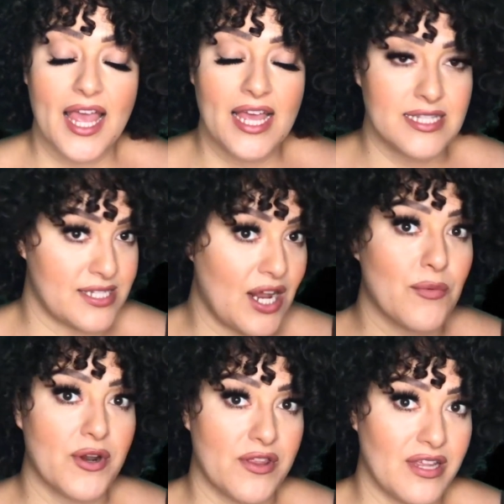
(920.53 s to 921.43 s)
It's
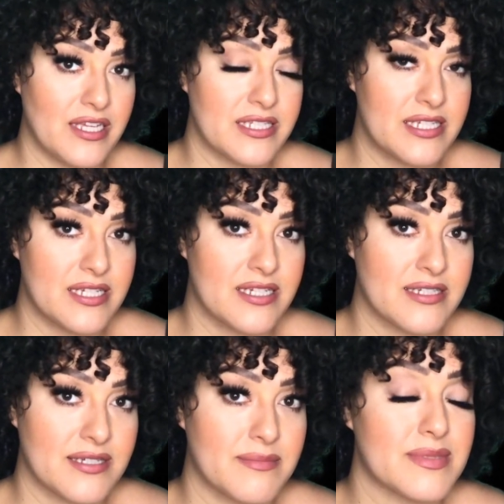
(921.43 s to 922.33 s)
not worth it.
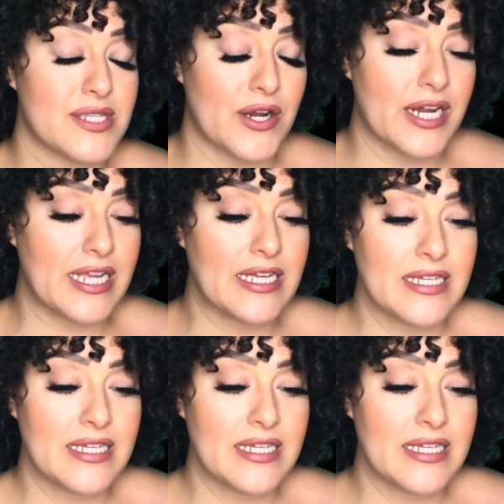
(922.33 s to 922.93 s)
I'm sorry.